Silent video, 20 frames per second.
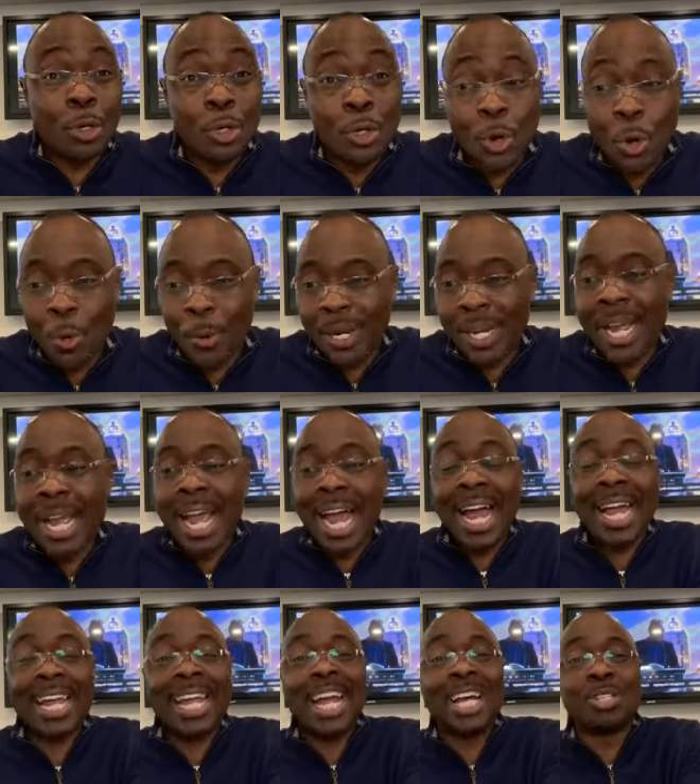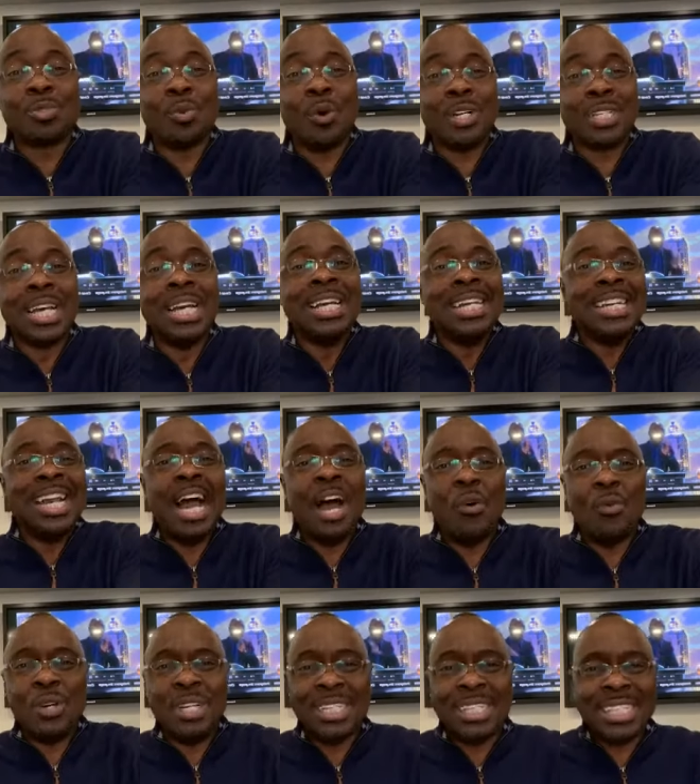on going. And guess what?
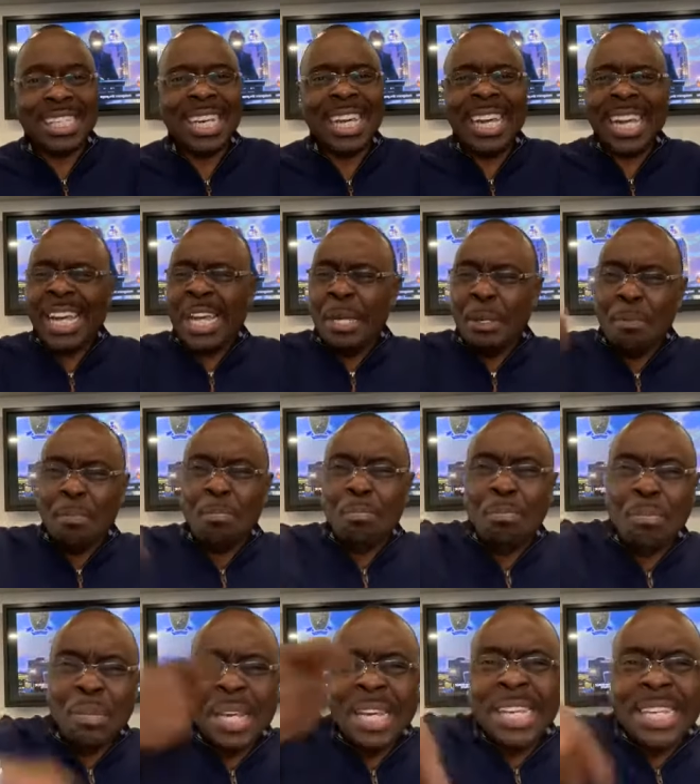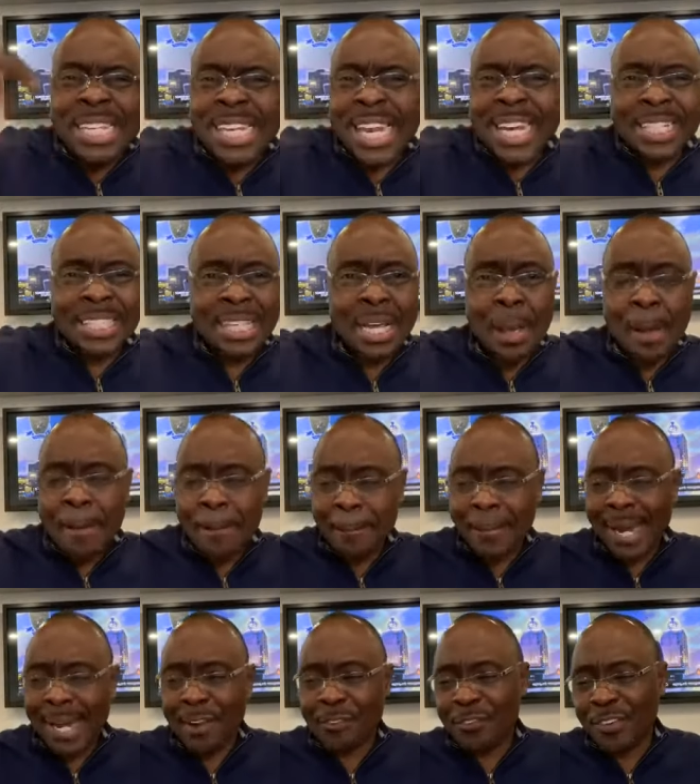Now we see immediate
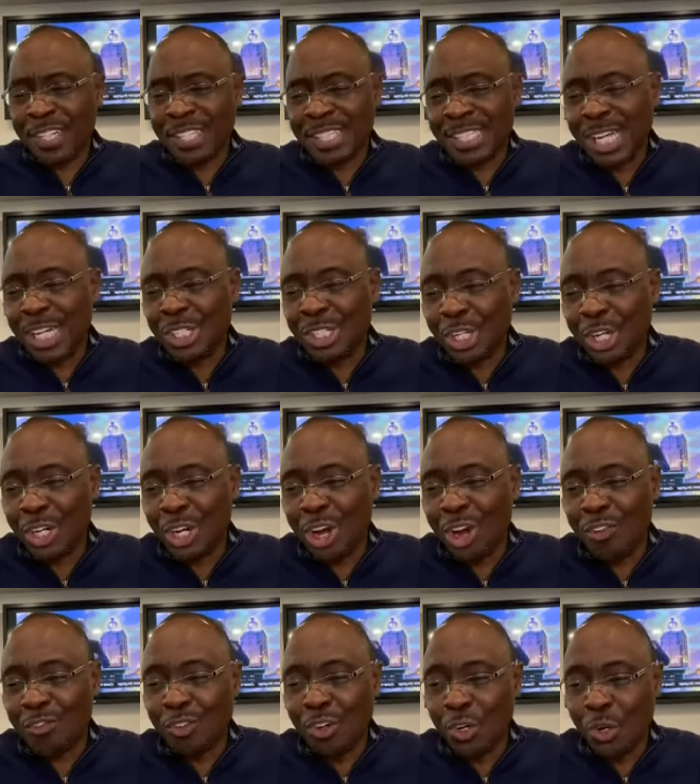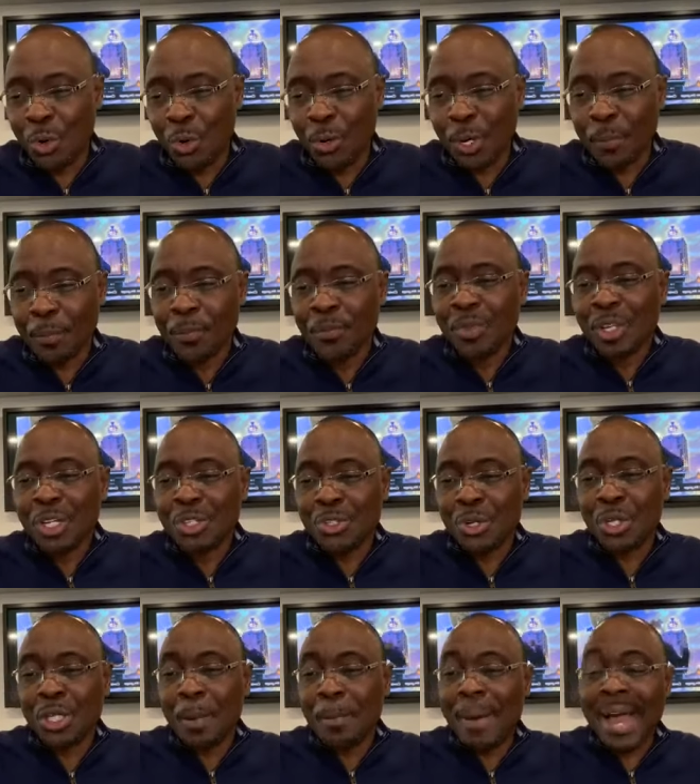manifestation of glory.
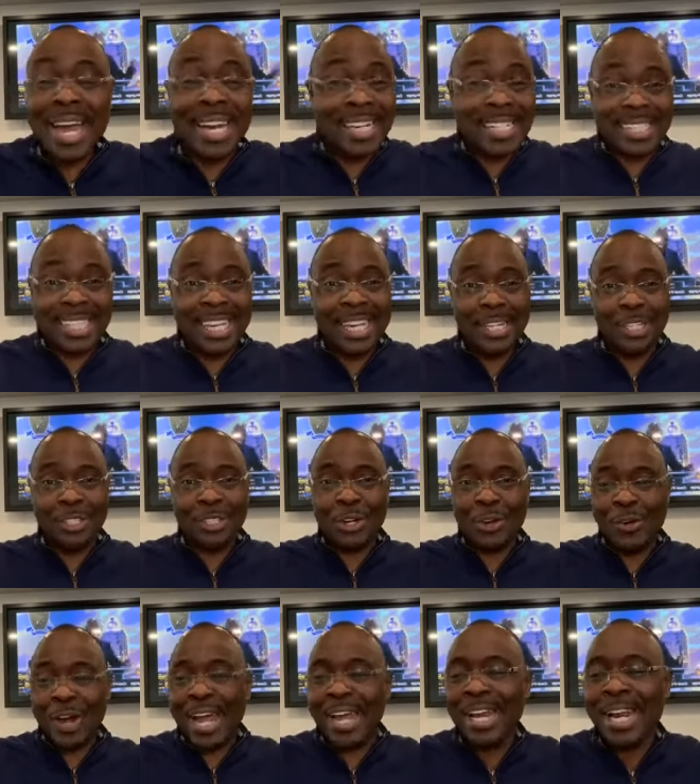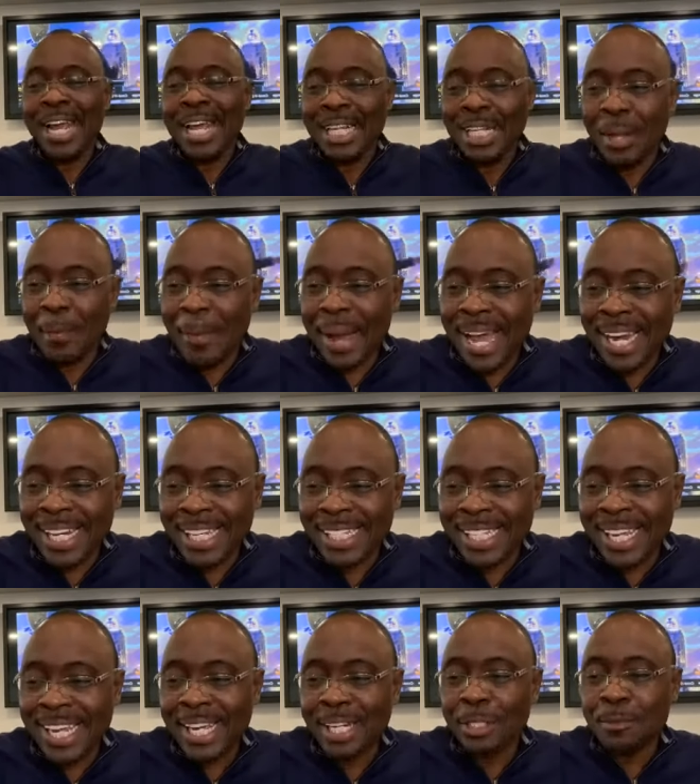So the man is healed, all right? The man
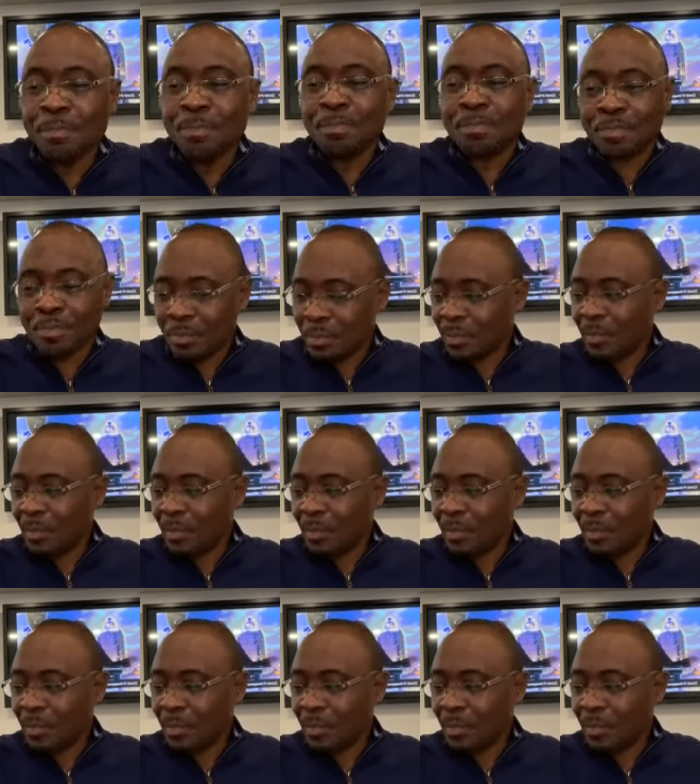is healed